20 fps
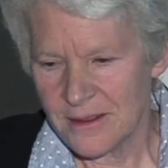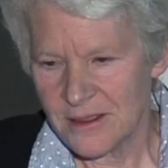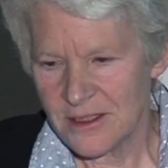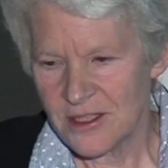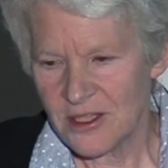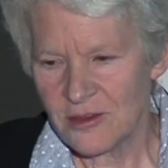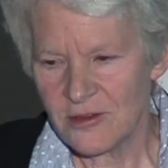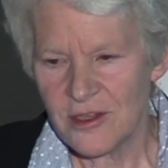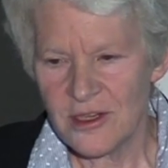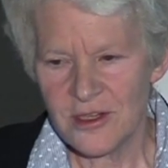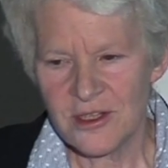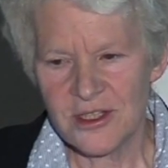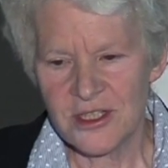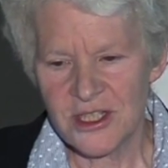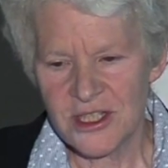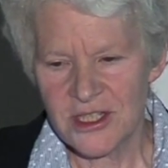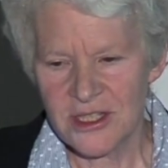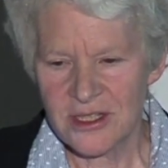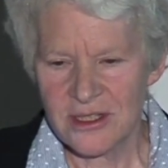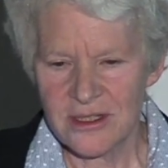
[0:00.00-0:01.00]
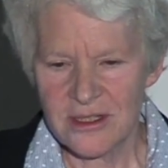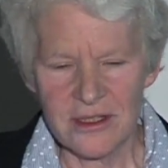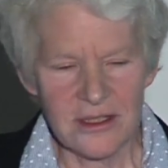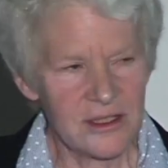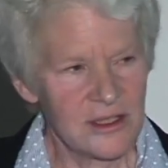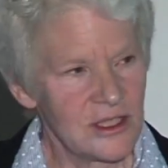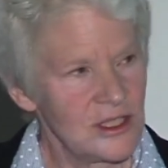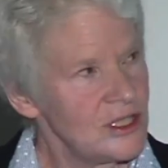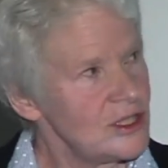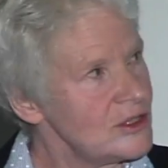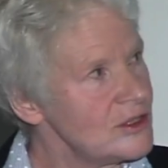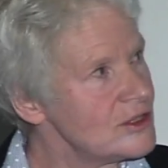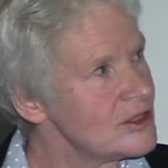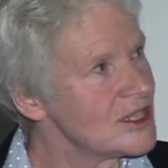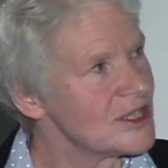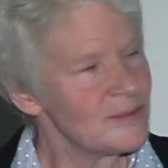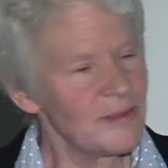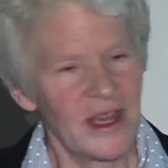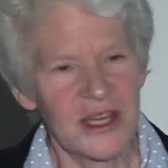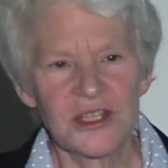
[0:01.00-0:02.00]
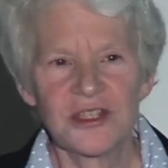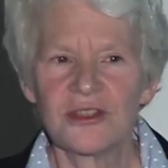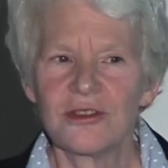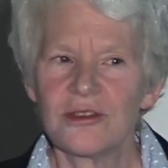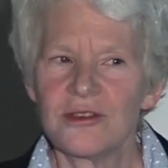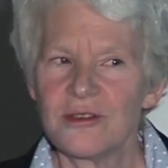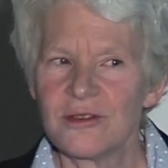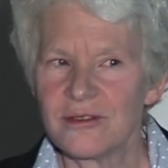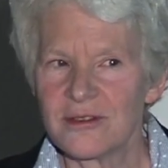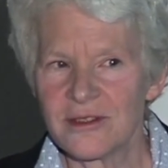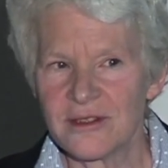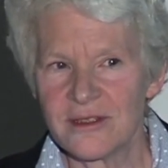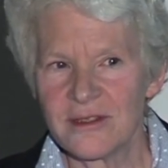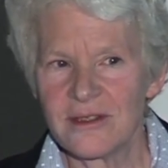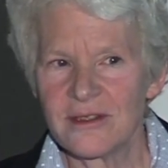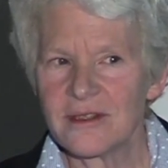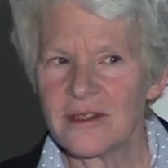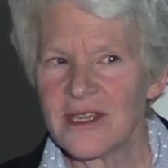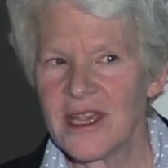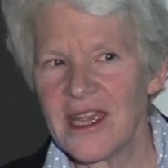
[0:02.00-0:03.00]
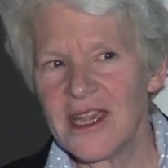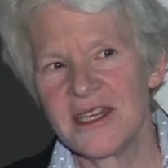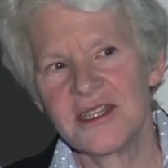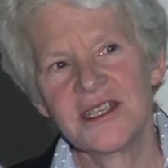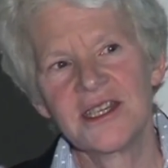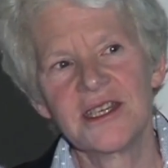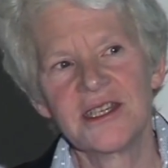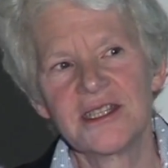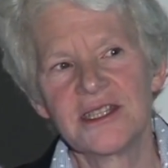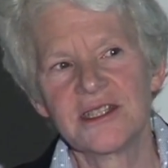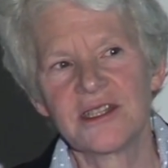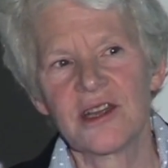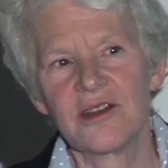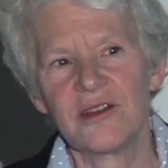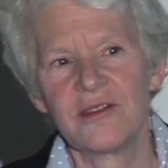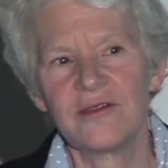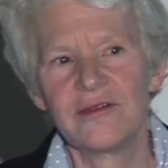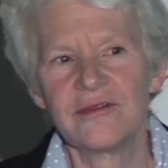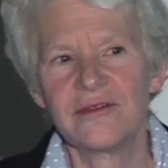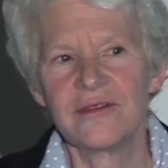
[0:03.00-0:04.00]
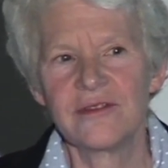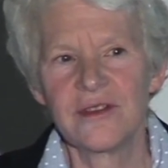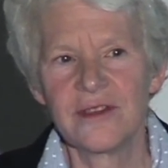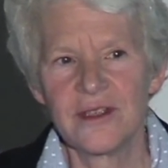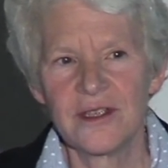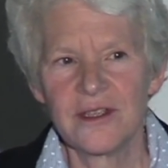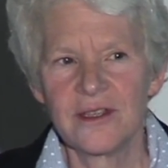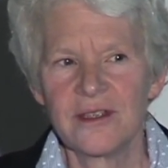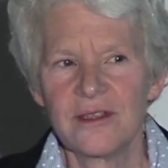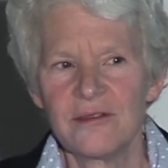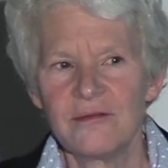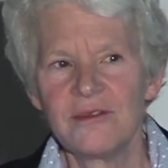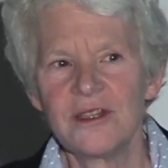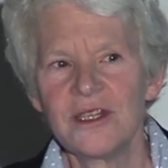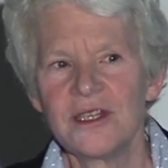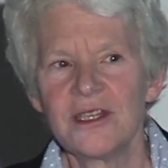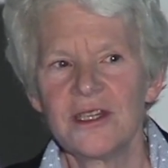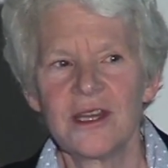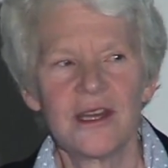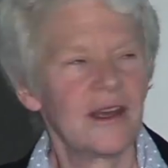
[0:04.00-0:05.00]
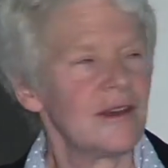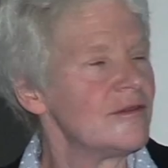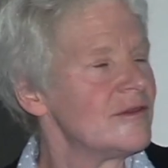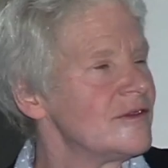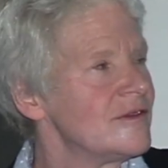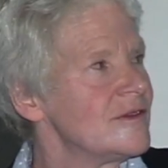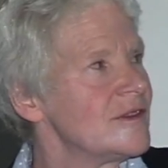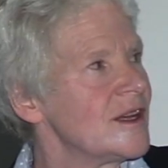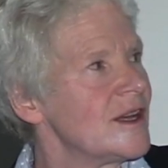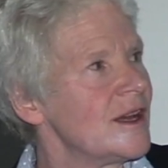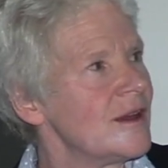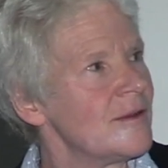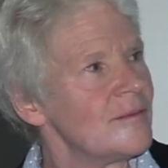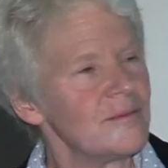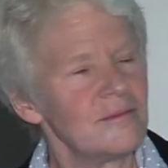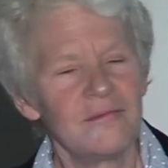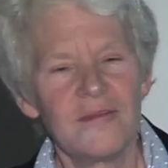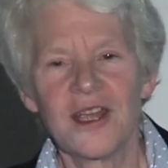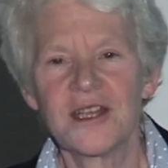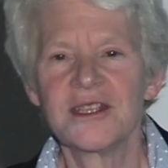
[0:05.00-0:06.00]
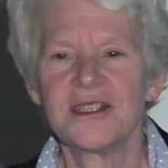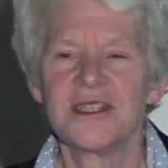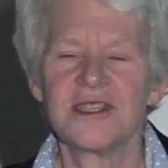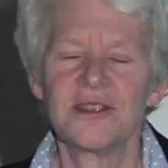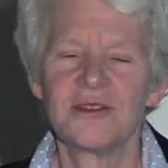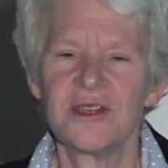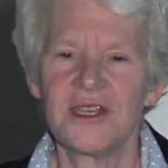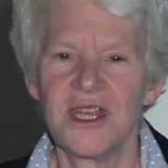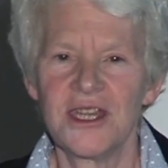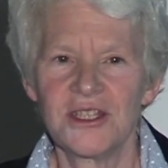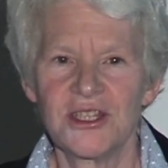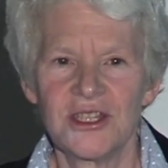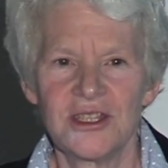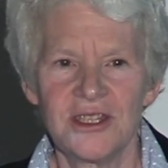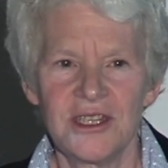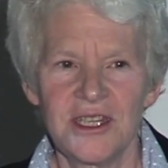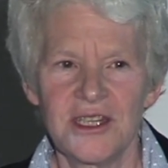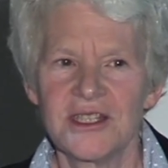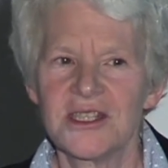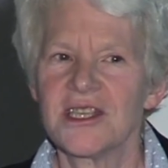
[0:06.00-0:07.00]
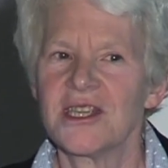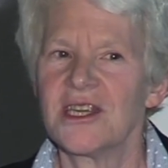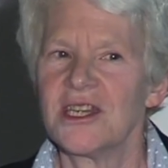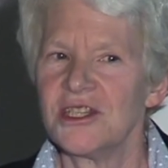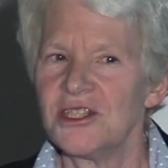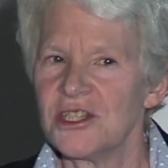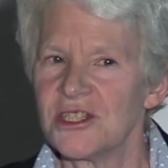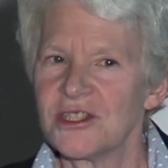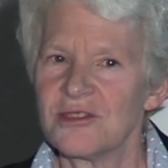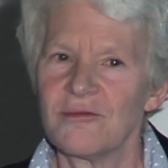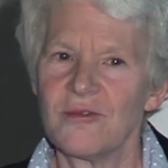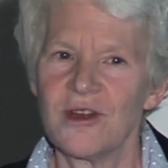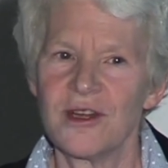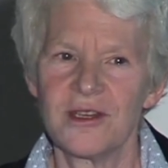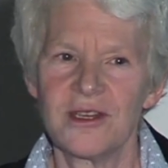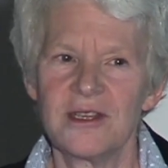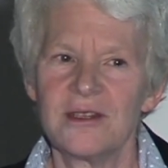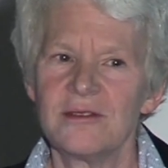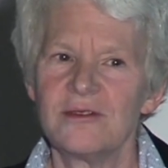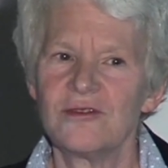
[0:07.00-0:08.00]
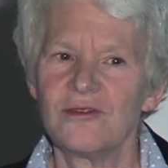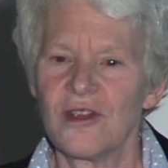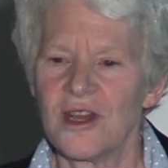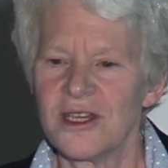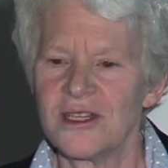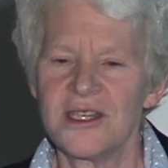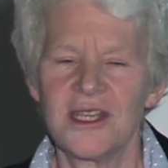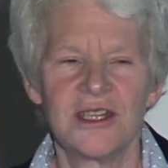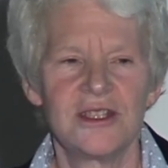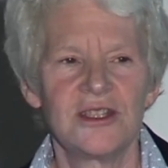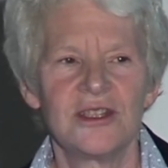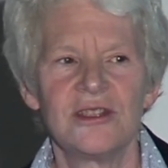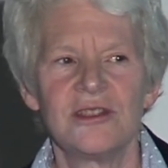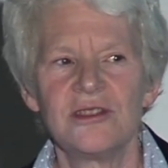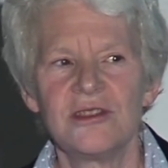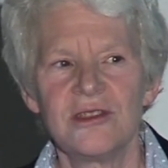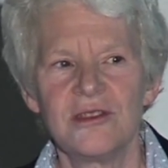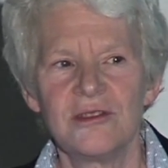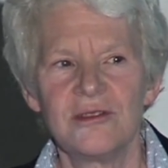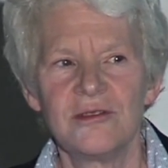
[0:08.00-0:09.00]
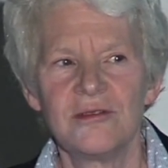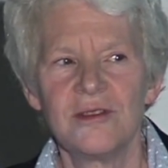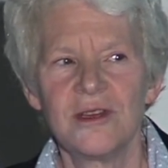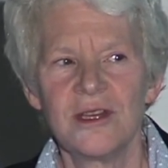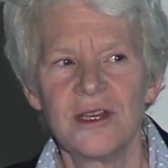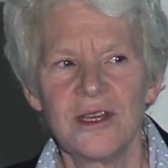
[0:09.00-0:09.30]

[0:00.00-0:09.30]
So there's two special cases of reconciliation needs that I just want to draw attention to.